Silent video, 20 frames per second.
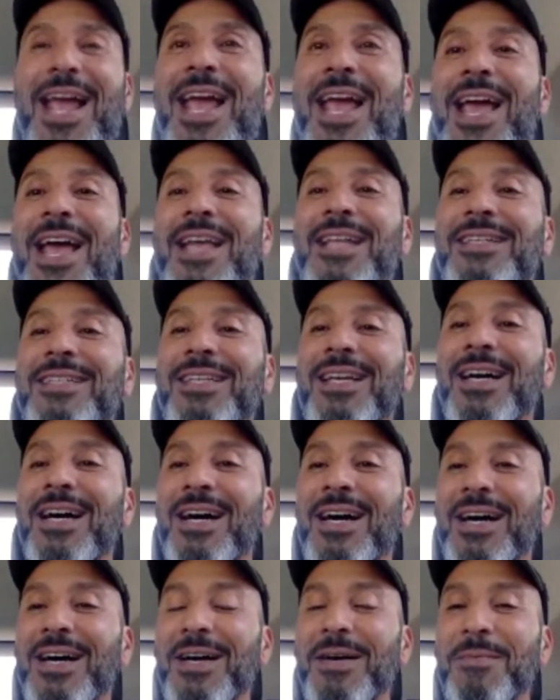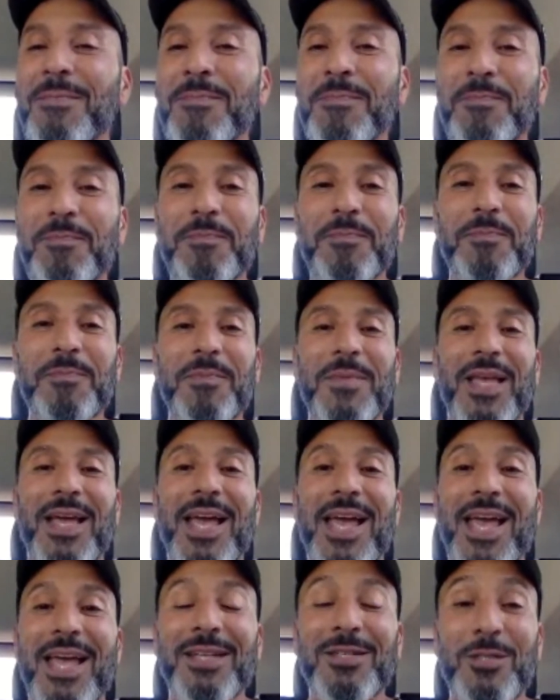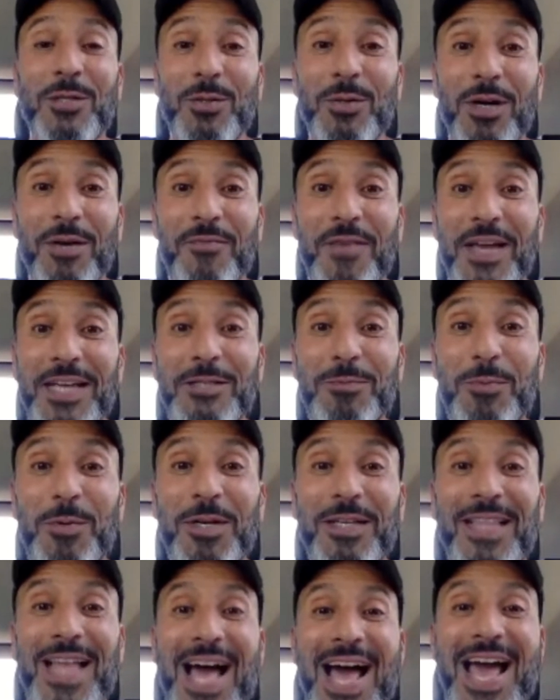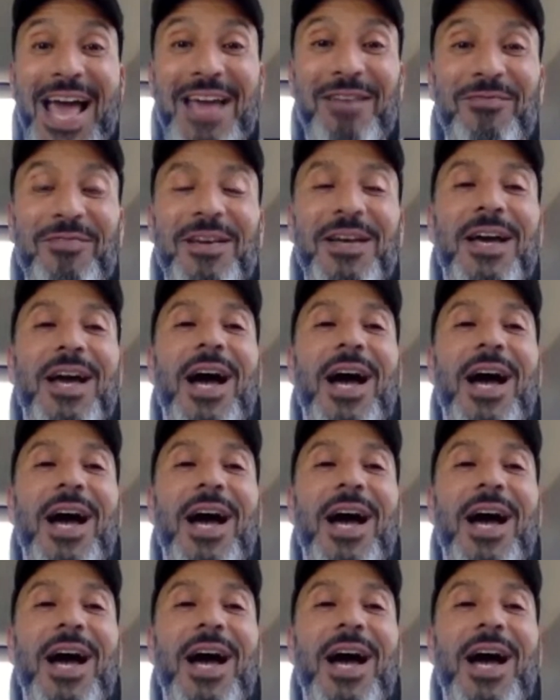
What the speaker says: and do a Facebook Live.